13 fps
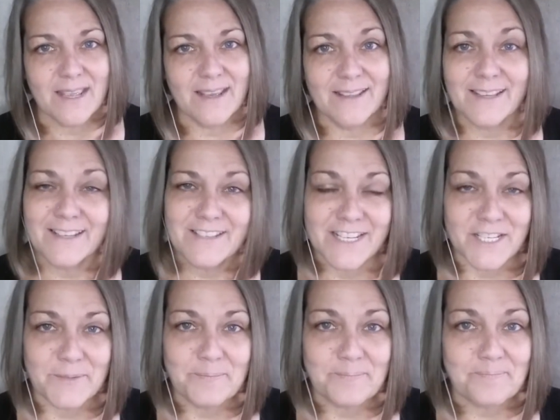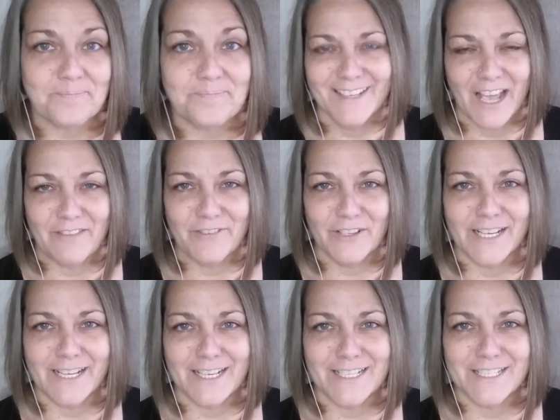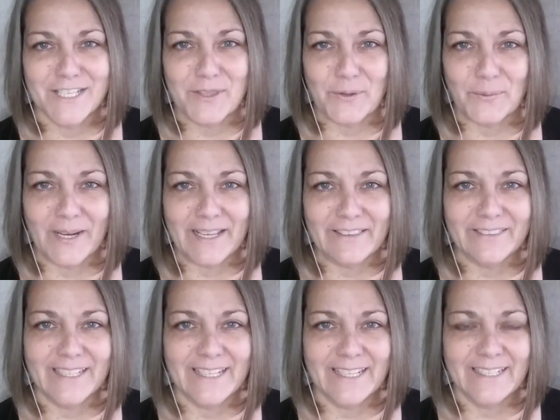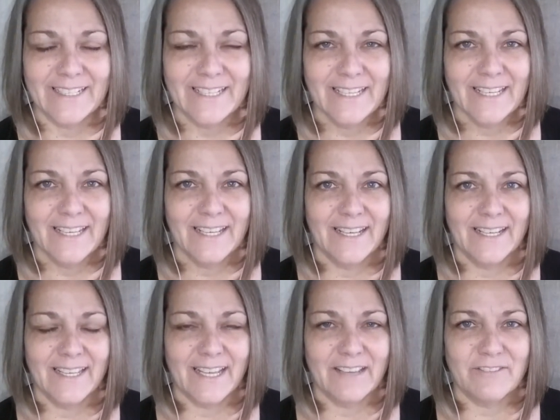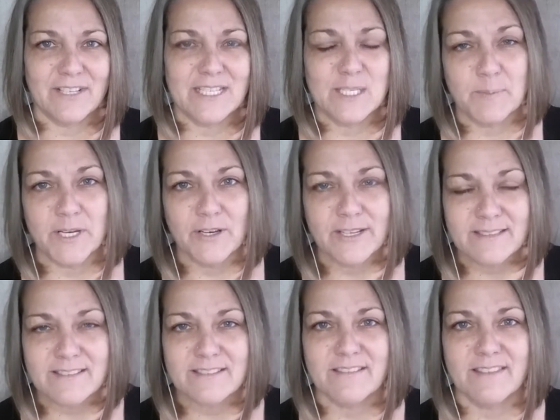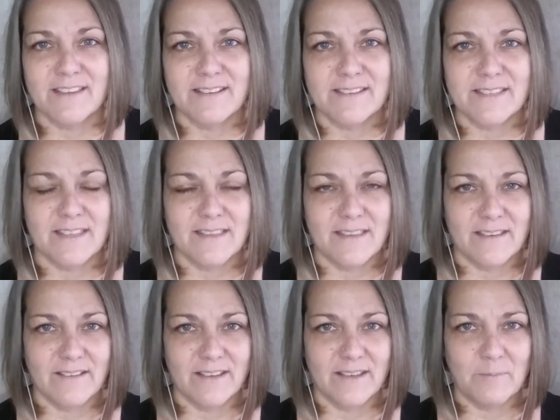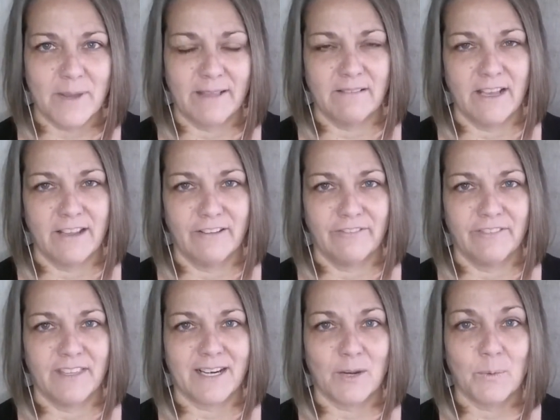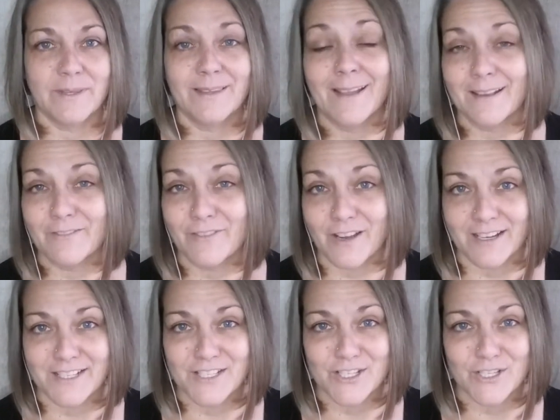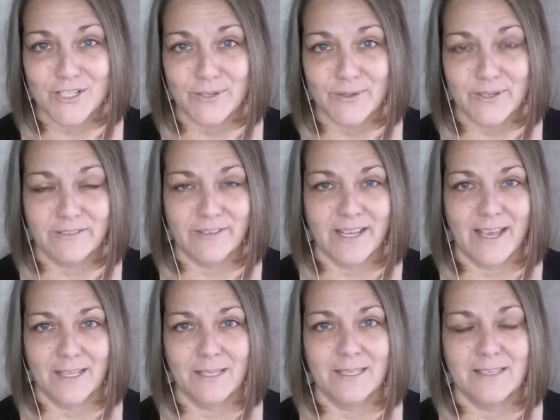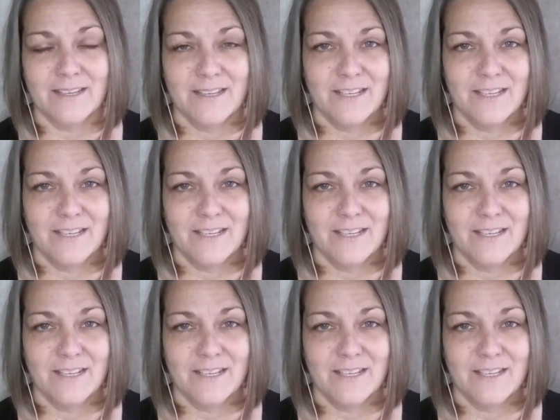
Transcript: And I did. I feel like I did the right thing, and I have experienced things in my life that I would not have gotten to do if I hadn't